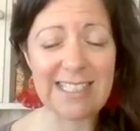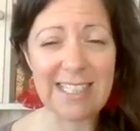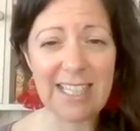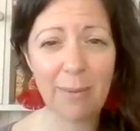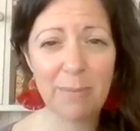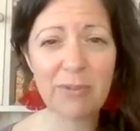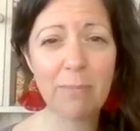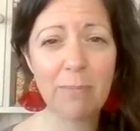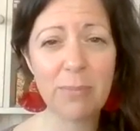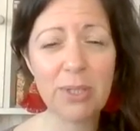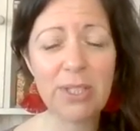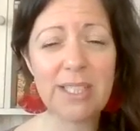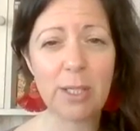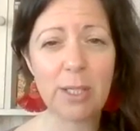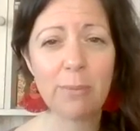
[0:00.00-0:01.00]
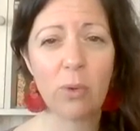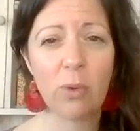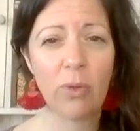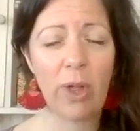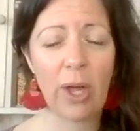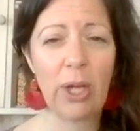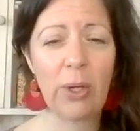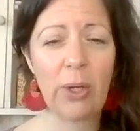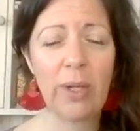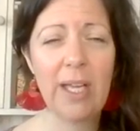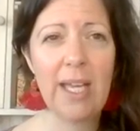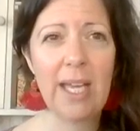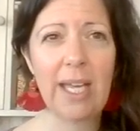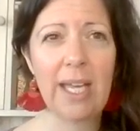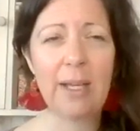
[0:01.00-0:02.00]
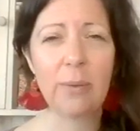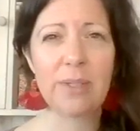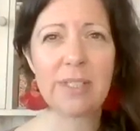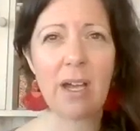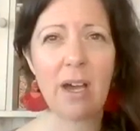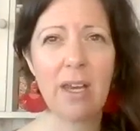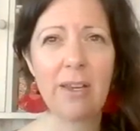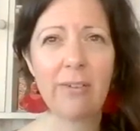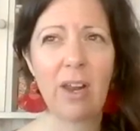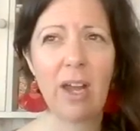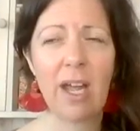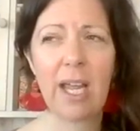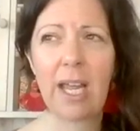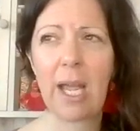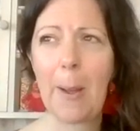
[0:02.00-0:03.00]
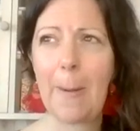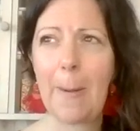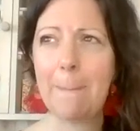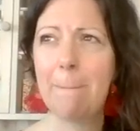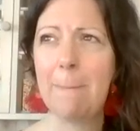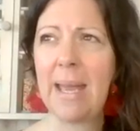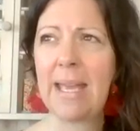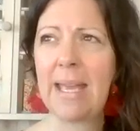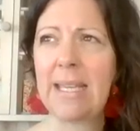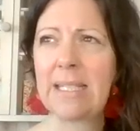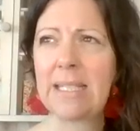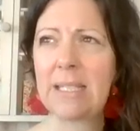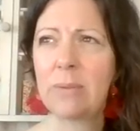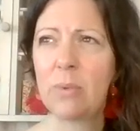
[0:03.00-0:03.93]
It comes from Buddhism, although it was kind of like made,